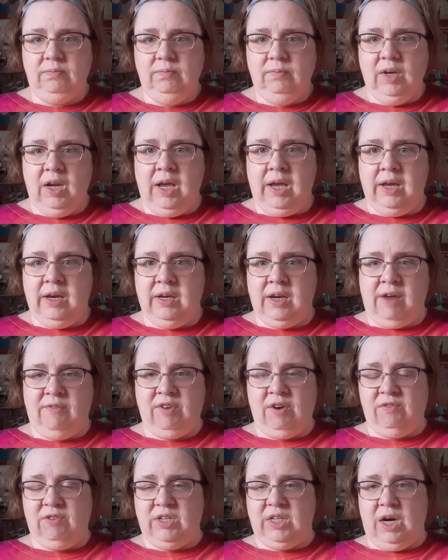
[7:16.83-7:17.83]
And I've
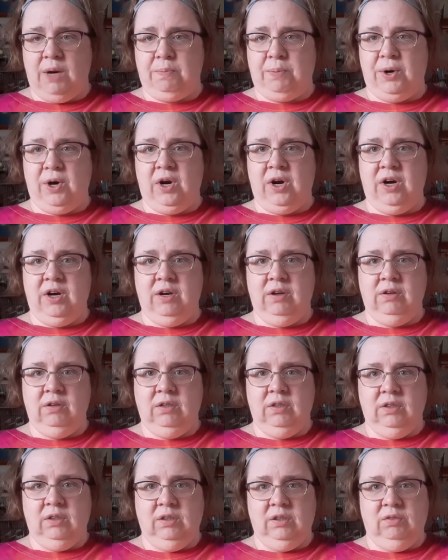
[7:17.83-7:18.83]
never seen a bird
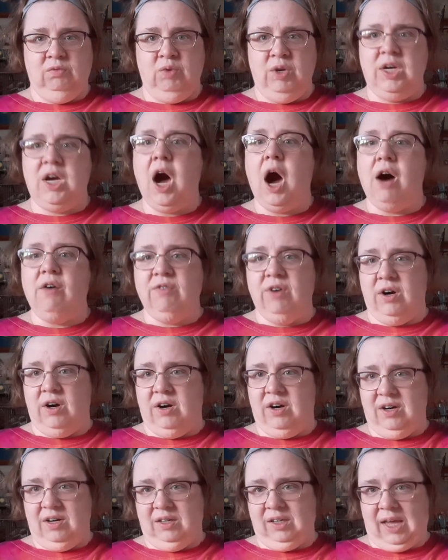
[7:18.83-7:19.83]

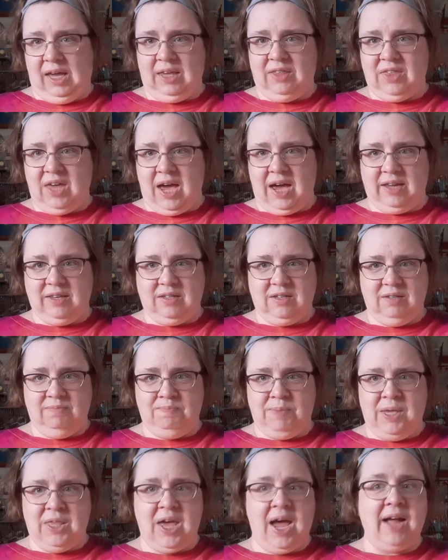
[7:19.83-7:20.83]
recover like that.
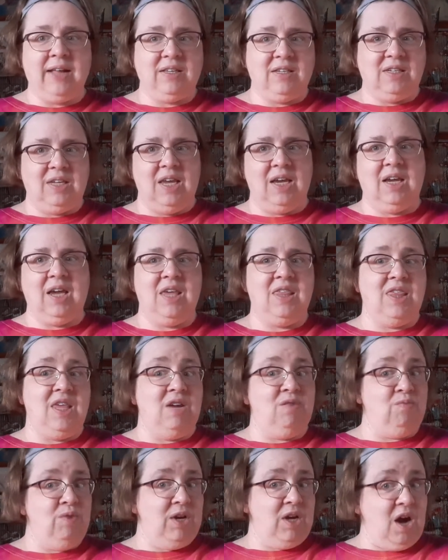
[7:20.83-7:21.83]
Be that sick and
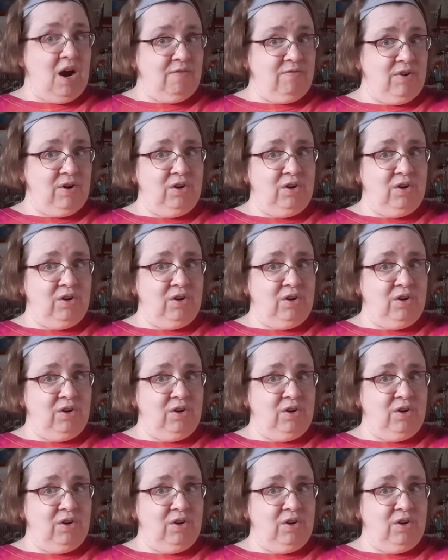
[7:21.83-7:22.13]
then recover.